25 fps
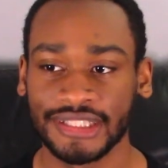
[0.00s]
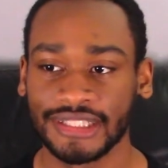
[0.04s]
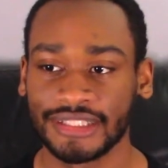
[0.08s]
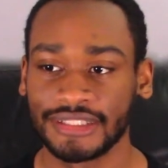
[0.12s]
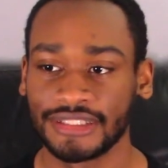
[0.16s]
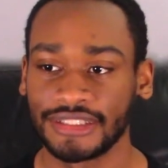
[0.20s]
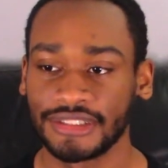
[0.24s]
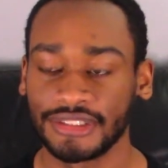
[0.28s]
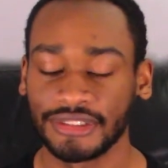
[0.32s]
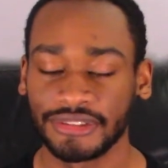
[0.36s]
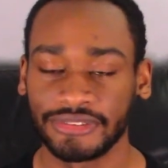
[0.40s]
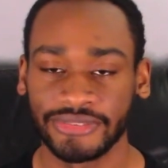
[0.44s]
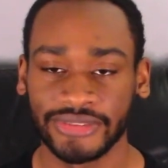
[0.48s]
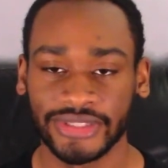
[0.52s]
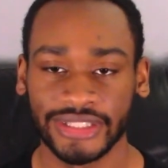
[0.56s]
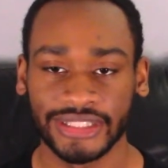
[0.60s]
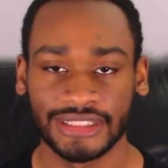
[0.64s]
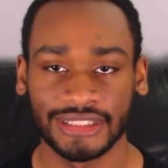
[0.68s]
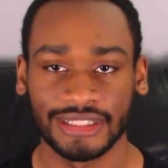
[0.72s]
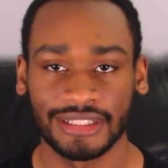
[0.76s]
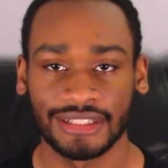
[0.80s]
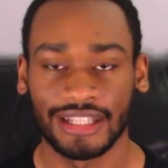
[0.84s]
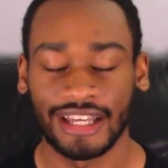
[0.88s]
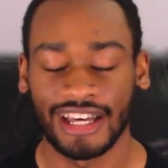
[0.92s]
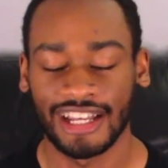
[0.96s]
It still gets
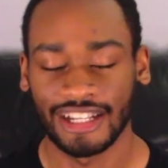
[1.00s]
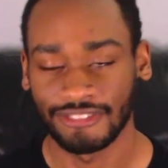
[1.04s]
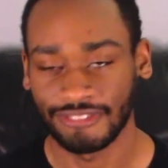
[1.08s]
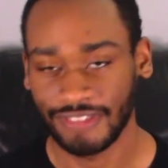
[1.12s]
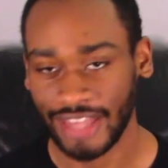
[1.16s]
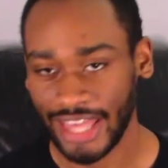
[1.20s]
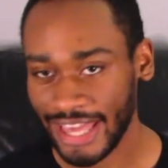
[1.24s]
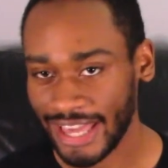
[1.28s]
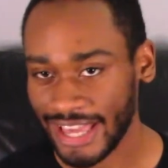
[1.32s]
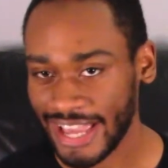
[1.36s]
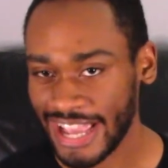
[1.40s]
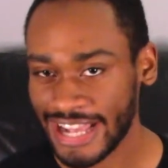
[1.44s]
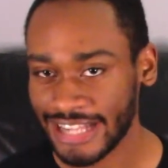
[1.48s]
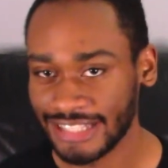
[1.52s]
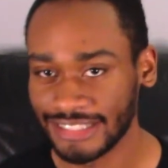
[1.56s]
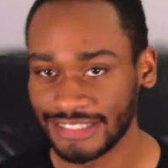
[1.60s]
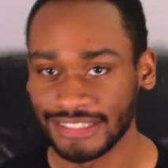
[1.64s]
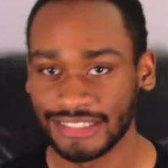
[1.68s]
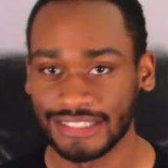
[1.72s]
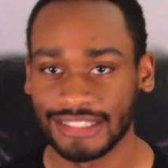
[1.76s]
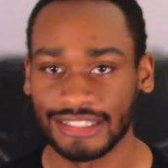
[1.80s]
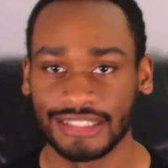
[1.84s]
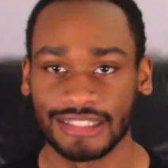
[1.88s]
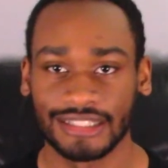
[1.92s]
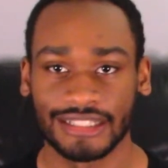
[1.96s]
a lot of hate.
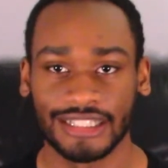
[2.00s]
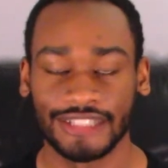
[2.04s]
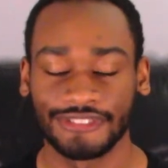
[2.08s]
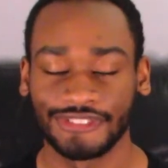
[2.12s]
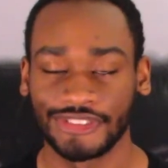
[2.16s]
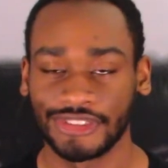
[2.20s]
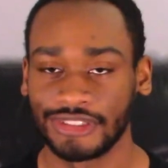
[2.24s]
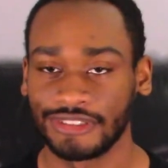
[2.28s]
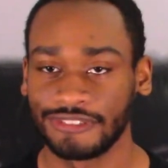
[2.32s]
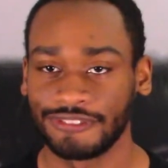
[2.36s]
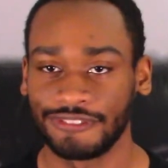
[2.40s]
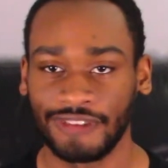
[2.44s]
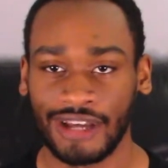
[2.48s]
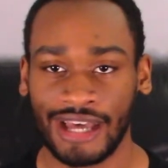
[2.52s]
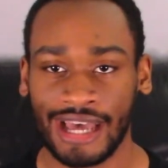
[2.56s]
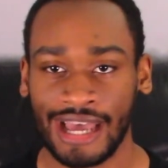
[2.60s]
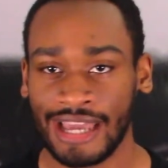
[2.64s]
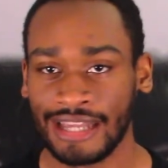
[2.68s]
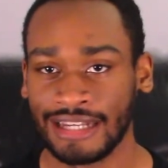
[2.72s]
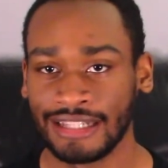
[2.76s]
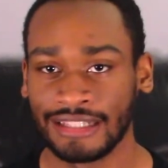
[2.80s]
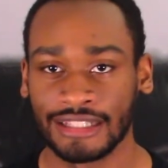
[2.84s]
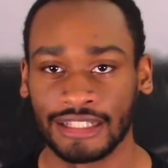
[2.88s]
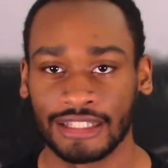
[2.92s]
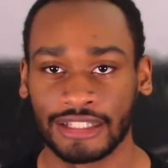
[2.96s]
It leaves a
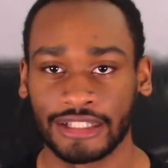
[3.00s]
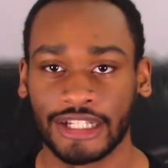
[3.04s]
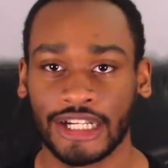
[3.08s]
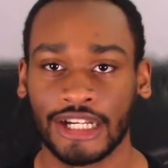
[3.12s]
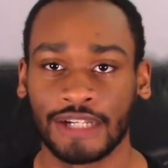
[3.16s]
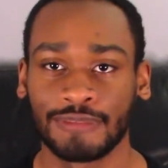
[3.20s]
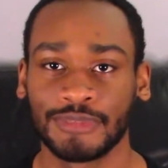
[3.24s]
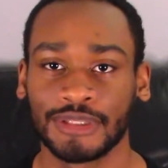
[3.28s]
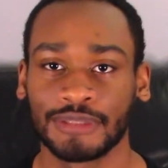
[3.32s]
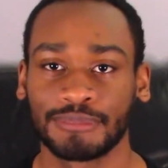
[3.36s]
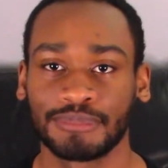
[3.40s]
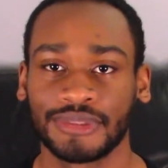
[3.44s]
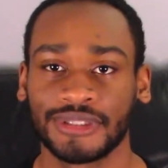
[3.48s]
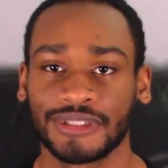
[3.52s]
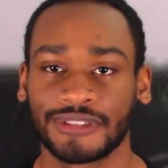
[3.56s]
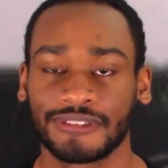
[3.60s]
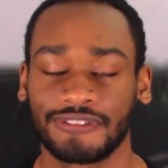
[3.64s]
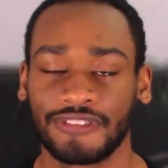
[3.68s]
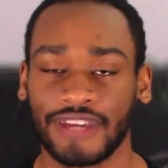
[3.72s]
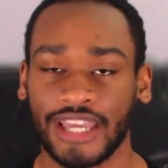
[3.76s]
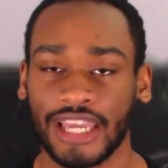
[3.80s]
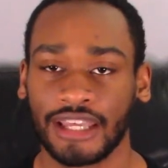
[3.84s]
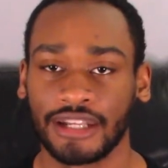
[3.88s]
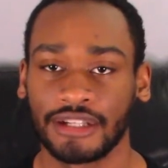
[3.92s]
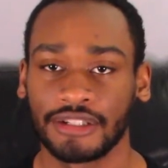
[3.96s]
divide in the comic book
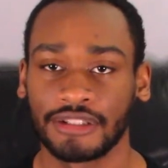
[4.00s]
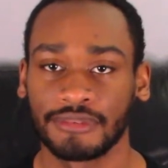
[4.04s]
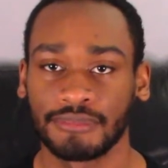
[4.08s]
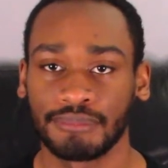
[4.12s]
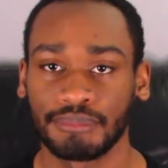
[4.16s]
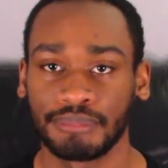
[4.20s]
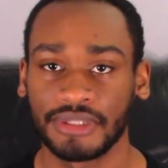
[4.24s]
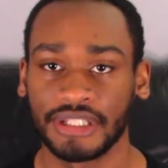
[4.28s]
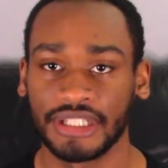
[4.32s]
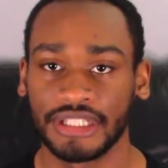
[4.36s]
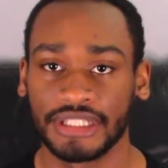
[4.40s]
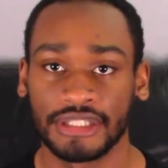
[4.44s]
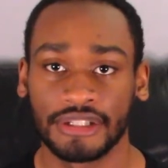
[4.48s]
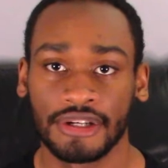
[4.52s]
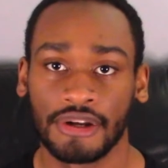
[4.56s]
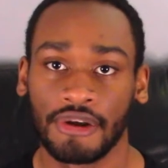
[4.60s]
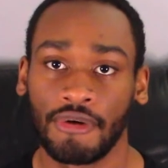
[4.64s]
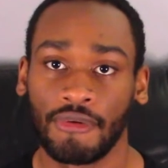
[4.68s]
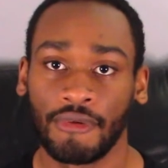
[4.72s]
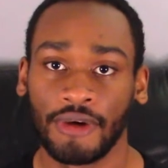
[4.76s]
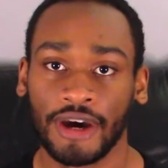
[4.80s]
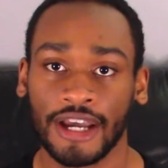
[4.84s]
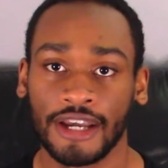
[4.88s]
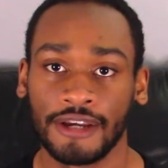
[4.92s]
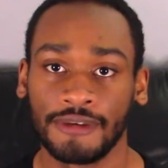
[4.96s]
fandom. But you know
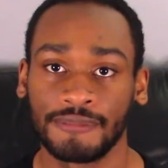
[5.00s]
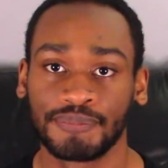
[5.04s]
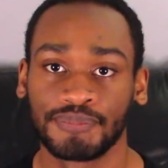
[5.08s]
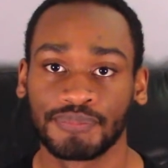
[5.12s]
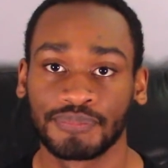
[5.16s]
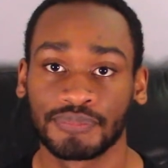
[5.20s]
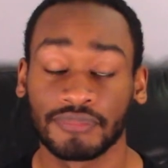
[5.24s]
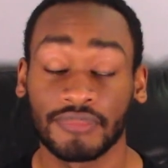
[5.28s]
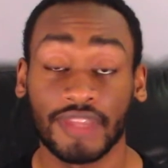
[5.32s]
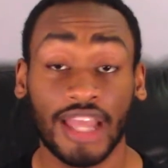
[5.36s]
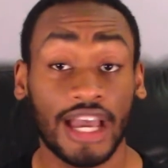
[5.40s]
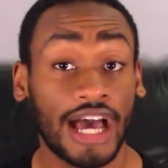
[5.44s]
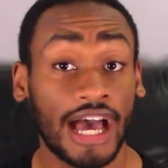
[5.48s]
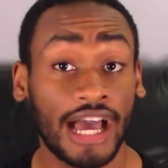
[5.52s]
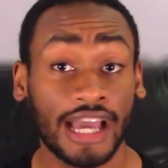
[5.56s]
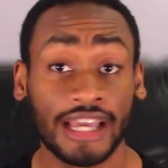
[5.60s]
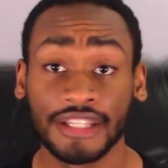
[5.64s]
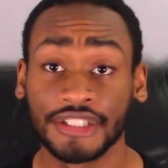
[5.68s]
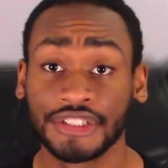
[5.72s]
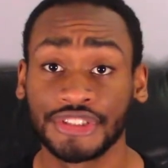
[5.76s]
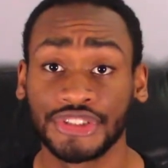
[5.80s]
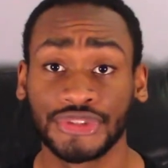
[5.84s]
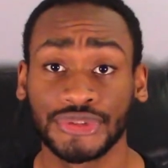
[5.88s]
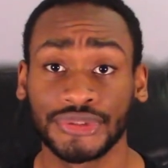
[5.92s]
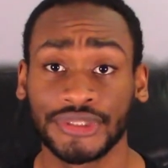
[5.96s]
what? I
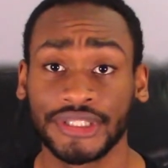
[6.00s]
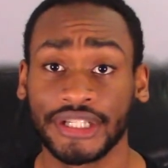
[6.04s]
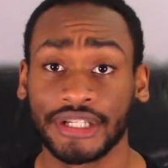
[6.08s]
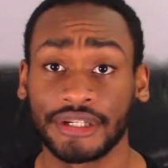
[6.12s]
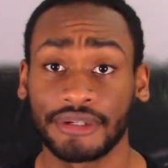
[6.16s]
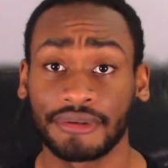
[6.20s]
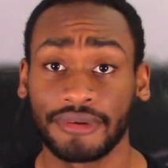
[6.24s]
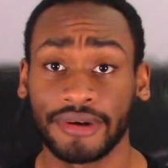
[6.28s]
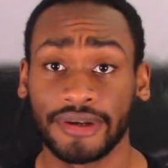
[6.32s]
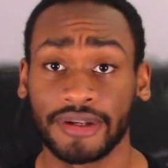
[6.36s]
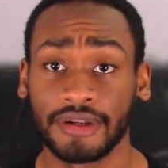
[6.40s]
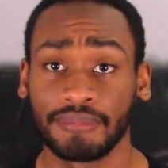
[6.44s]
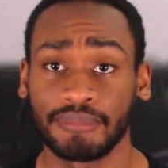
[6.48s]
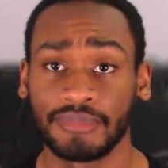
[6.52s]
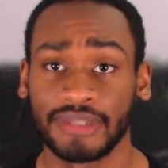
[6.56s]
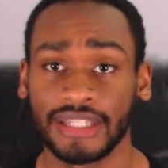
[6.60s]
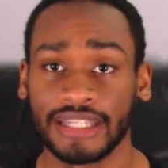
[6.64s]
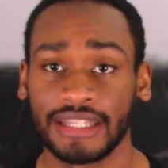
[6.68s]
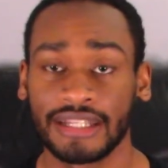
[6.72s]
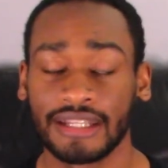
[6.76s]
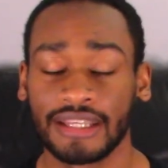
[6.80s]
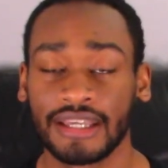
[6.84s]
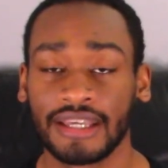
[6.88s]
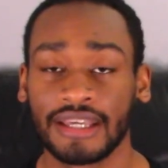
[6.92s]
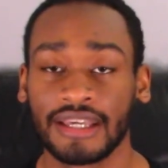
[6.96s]
enjoy it quite a bit.